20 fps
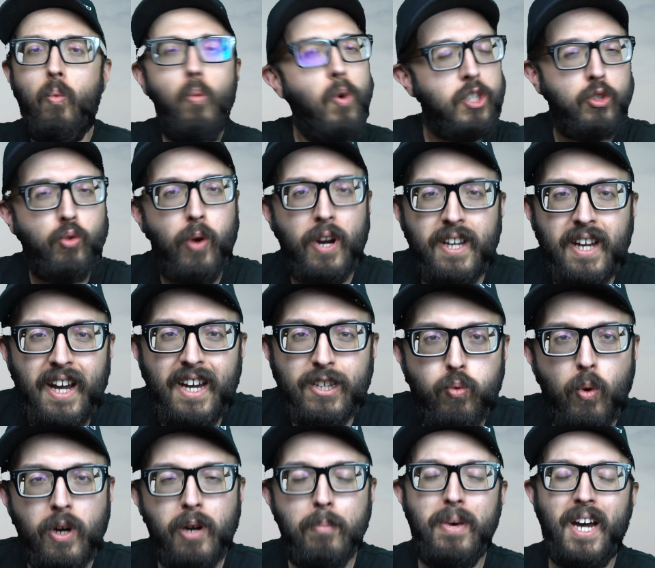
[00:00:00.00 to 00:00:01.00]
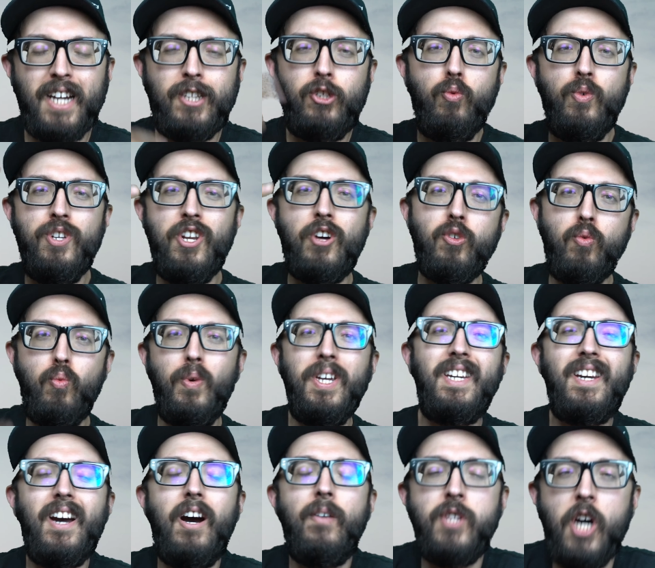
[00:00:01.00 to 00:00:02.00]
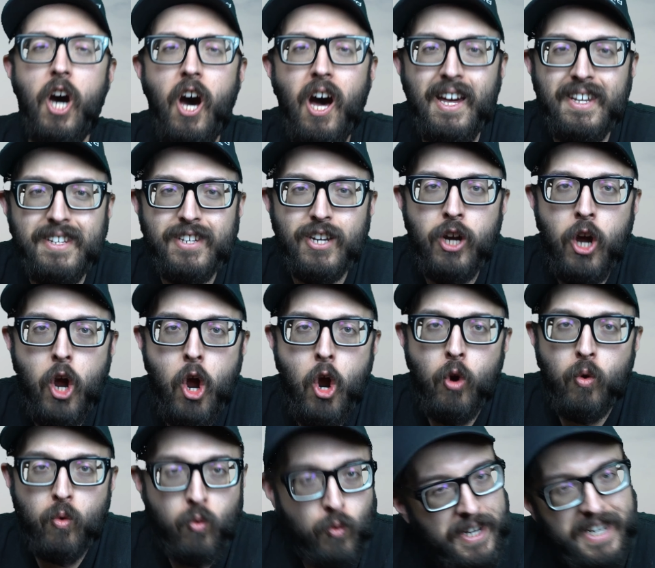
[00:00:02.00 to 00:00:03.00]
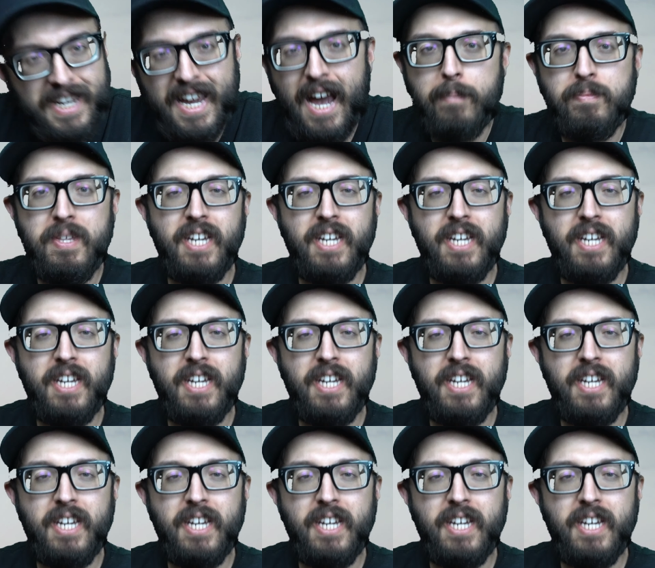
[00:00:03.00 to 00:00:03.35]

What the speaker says: What's cracking, guys? Welcome back to another week of the Honda recap.